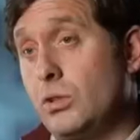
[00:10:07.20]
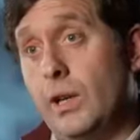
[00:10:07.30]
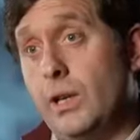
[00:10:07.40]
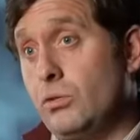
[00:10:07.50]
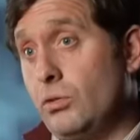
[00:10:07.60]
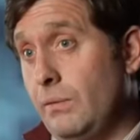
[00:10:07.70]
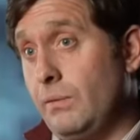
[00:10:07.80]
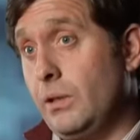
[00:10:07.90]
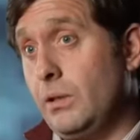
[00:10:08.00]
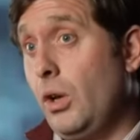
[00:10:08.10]
great
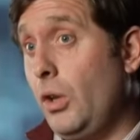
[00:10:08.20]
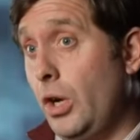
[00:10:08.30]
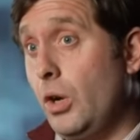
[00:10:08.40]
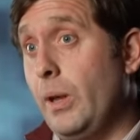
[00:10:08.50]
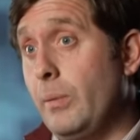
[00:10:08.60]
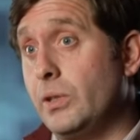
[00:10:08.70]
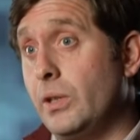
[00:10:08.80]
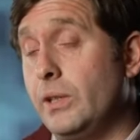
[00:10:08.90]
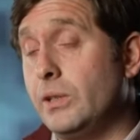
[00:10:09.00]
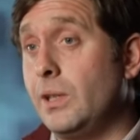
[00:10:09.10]
traffic on our
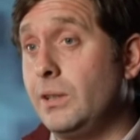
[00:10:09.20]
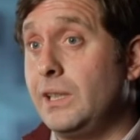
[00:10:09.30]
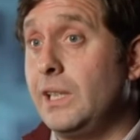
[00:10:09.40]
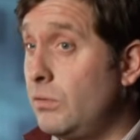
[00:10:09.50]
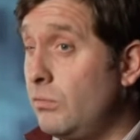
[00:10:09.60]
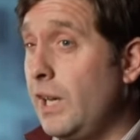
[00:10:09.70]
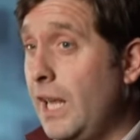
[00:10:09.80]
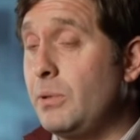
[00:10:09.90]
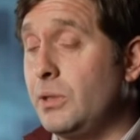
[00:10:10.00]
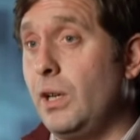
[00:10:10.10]
website, so I think there's a real
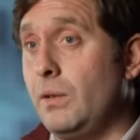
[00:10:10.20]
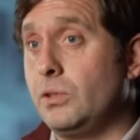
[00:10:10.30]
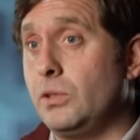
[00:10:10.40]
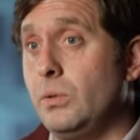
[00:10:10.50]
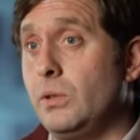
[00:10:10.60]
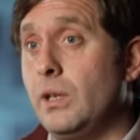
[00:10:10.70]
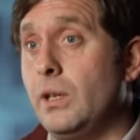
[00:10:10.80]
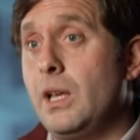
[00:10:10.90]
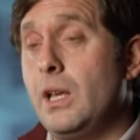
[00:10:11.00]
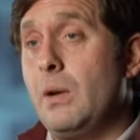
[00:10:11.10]
appetite for snooker.
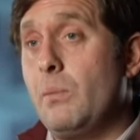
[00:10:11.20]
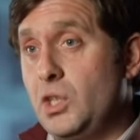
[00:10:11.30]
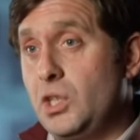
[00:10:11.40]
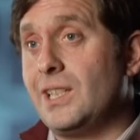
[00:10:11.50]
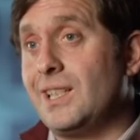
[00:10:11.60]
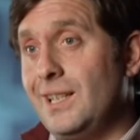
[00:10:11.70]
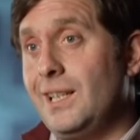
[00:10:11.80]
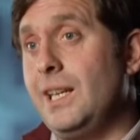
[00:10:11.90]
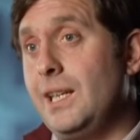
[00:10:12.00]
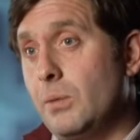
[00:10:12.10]
We just
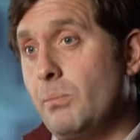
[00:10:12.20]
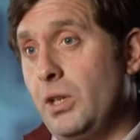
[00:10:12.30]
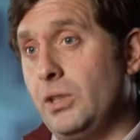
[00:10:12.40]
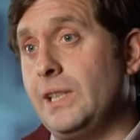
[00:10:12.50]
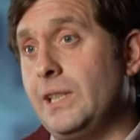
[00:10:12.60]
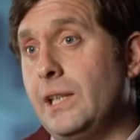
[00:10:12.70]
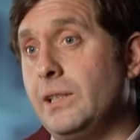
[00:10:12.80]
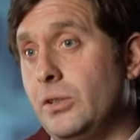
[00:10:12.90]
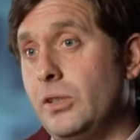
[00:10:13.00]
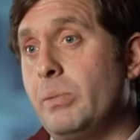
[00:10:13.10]
need the
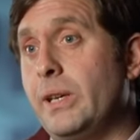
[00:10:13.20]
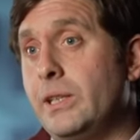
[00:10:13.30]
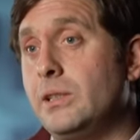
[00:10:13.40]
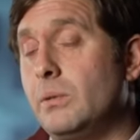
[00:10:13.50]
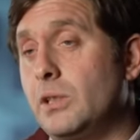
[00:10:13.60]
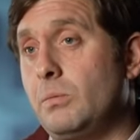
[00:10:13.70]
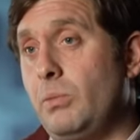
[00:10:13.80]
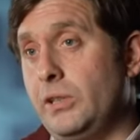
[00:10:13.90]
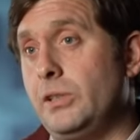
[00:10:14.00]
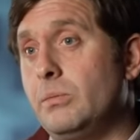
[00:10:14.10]
personalities on the baize to
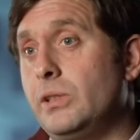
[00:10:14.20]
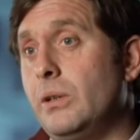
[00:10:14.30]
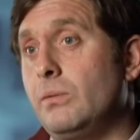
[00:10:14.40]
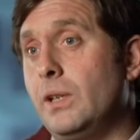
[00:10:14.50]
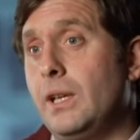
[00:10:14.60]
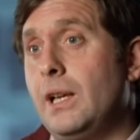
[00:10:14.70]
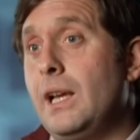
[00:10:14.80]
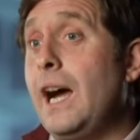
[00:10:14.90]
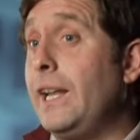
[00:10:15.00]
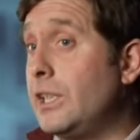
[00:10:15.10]
express themselves.
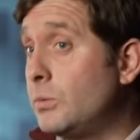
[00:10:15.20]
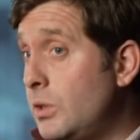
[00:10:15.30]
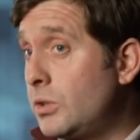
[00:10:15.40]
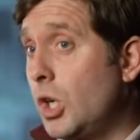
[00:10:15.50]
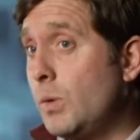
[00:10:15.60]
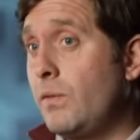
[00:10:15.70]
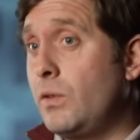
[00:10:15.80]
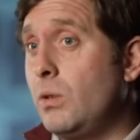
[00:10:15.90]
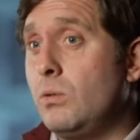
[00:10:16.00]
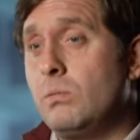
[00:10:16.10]
And as we saw a
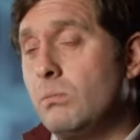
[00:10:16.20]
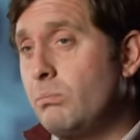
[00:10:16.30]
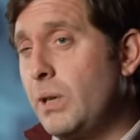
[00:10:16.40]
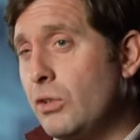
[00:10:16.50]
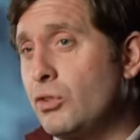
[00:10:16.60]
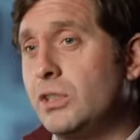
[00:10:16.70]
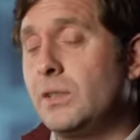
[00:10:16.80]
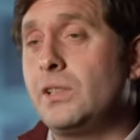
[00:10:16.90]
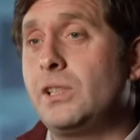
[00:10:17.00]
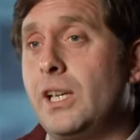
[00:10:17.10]
few punches
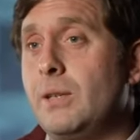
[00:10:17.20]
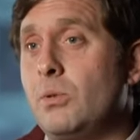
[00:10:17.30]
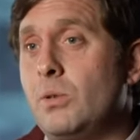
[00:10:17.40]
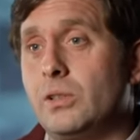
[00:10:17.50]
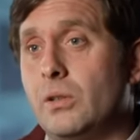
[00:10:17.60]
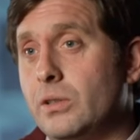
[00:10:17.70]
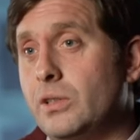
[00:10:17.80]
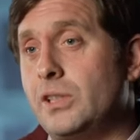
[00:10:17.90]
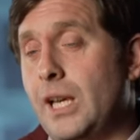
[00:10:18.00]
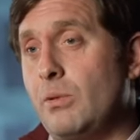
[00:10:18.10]
of the table, as long as
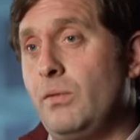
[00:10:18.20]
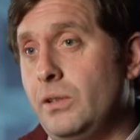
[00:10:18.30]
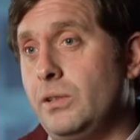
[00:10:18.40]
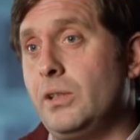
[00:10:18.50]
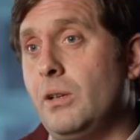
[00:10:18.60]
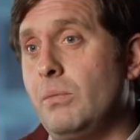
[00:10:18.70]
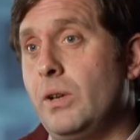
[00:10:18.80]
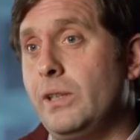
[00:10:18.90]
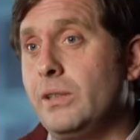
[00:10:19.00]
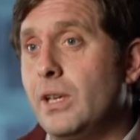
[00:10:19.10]
the table fitters don't
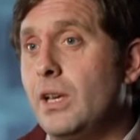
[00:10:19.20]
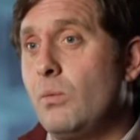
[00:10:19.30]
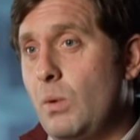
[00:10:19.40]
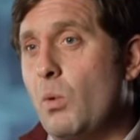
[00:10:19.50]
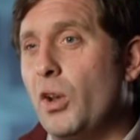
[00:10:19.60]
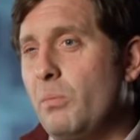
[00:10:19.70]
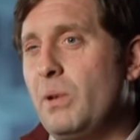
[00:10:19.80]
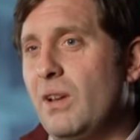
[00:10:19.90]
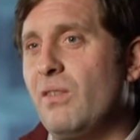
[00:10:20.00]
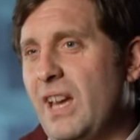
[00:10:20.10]
mind, we want a
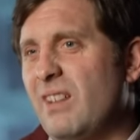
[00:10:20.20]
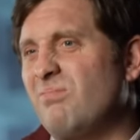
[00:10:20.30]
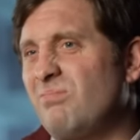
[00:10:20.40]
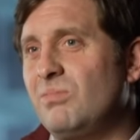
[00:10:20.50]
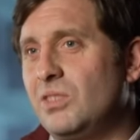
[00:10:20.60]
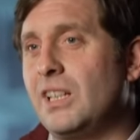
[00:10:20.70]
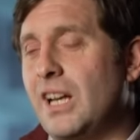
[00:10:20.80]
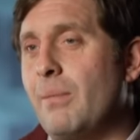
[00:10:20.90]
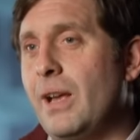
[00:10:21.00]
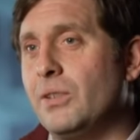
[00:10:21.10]
bit of that to
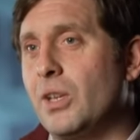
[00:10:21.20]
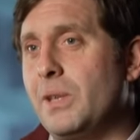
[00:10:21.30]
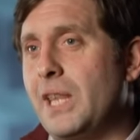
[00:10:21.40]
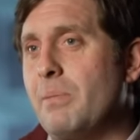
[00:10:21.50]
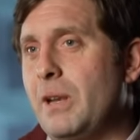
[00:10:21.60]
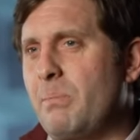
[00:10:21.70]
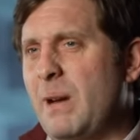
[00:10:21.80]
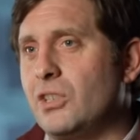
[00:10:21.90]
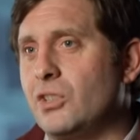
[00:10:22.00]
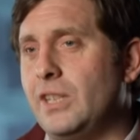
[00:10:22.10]
come out, don't we? That bit of
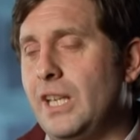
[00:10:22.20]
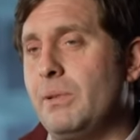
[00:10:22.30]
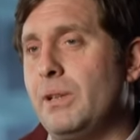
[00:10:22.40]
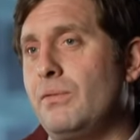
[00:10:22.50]
passion, that bit